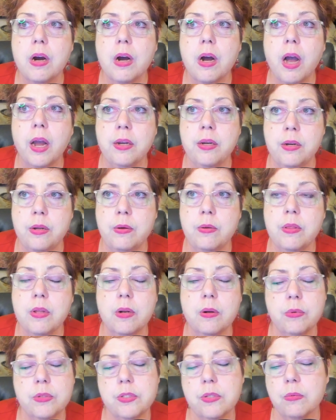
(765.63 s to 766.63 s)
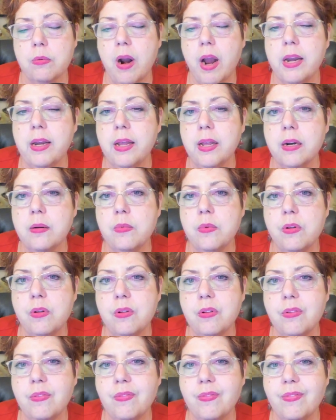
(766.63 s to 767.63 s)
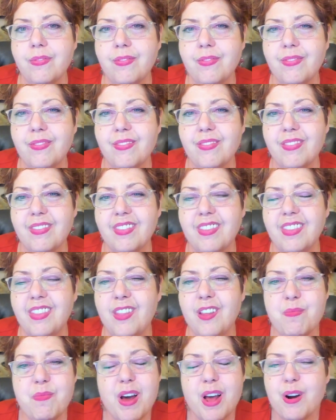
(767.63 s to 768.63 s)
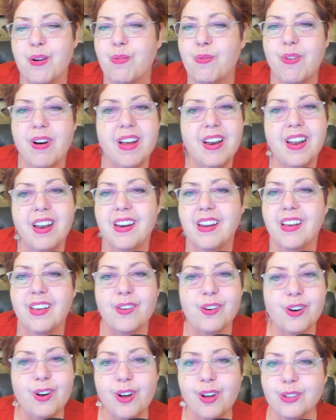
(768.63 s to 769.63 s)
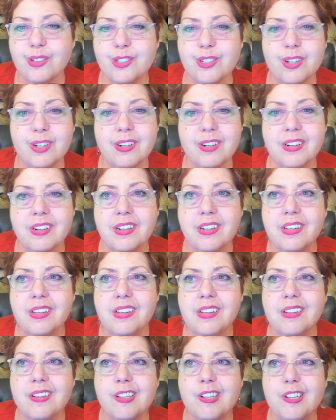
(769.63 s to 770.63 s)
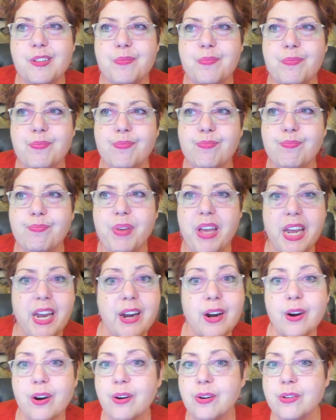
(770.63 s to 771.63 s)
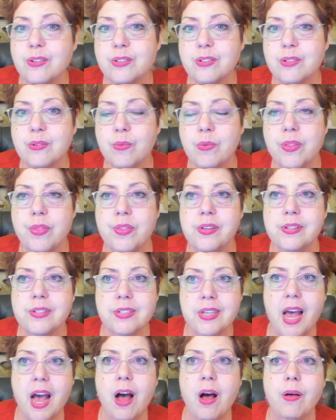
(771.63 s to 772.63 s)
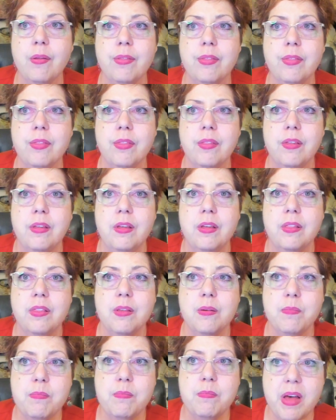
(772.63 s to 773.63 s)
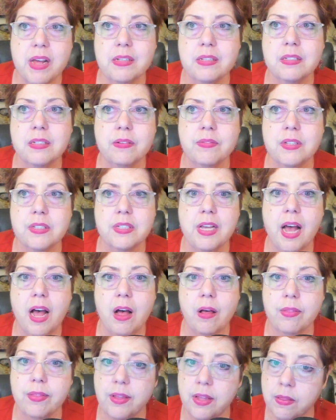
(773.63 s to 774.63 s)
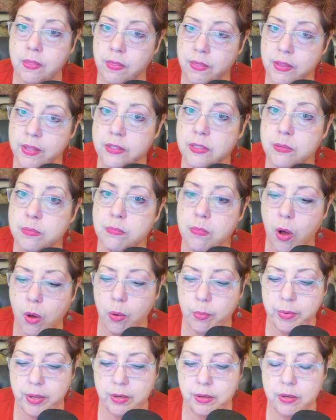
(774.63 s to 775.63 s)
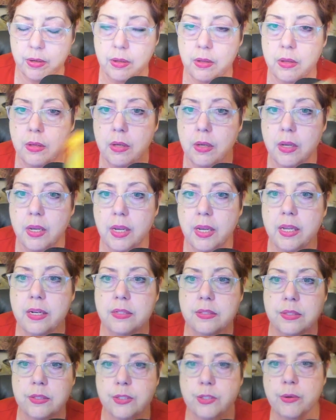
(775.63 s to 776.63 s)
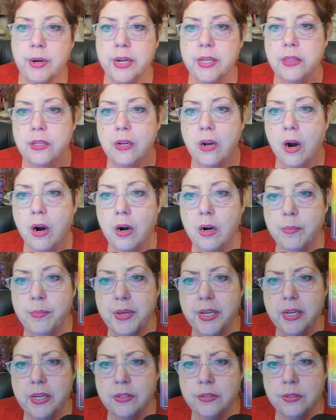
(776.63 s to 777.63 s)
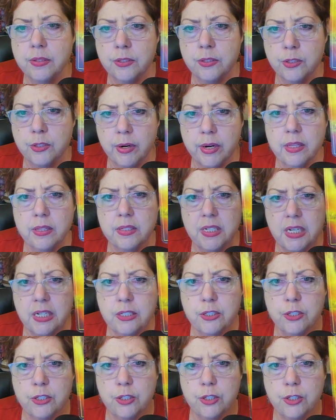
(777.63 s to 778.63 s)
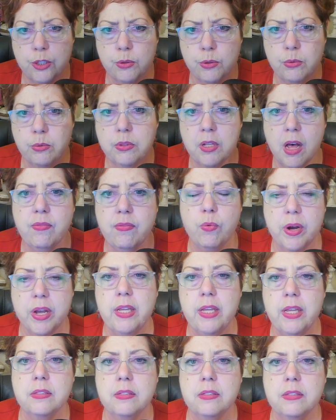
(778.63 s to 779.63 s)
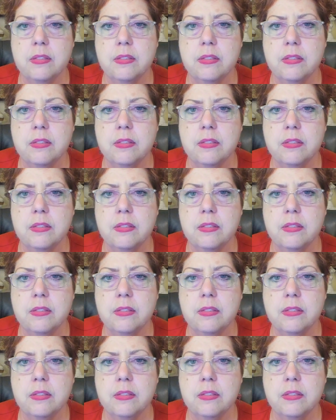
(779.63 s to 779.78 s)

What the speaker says: I knew that it was the right animal, no matter what any other culture pairs with the South, the medicine of the South. In this moment, it is the strength card, because the strength teaches you love wins.